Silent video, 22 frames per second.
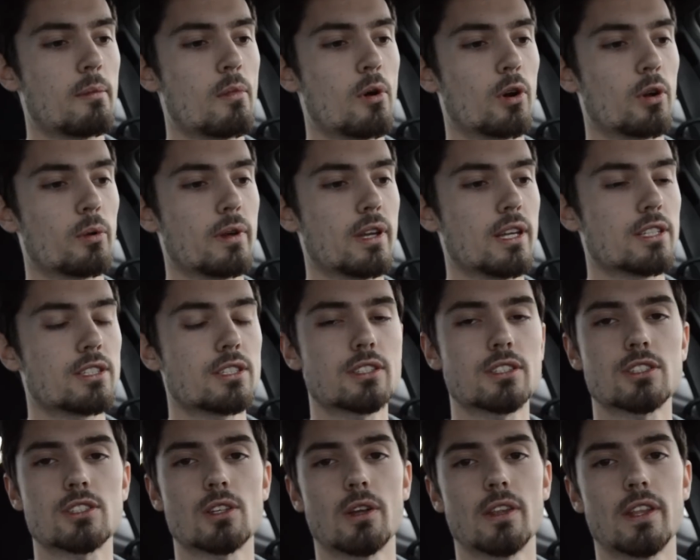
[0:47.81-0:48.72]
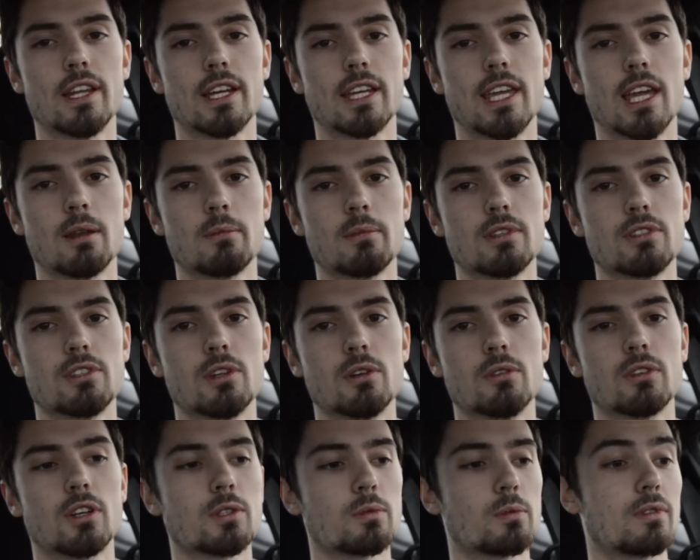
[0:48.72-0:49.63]
Moto East so that it can be
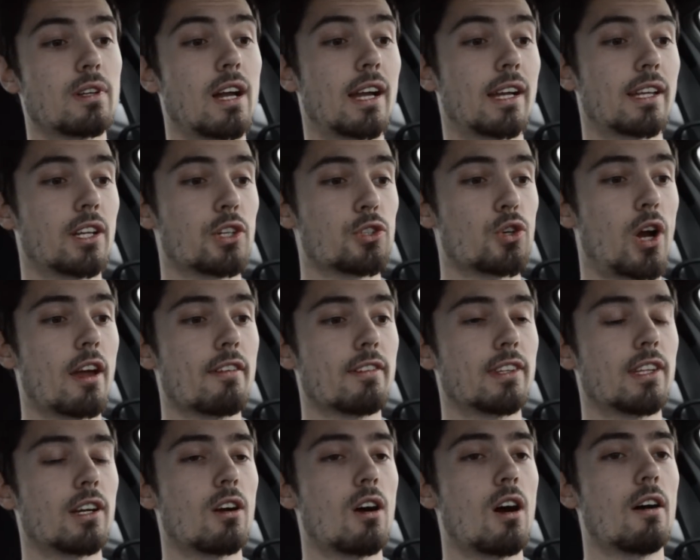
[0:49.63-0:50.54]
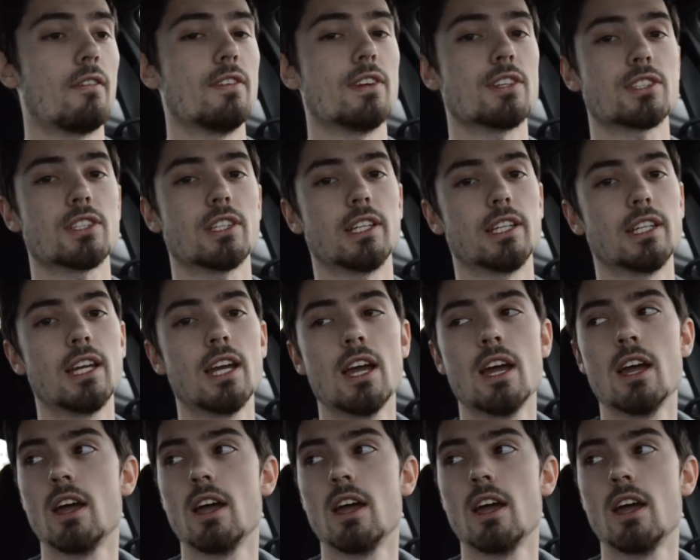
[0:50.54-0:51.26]
tuned, because we're not going to drive it there, obviously,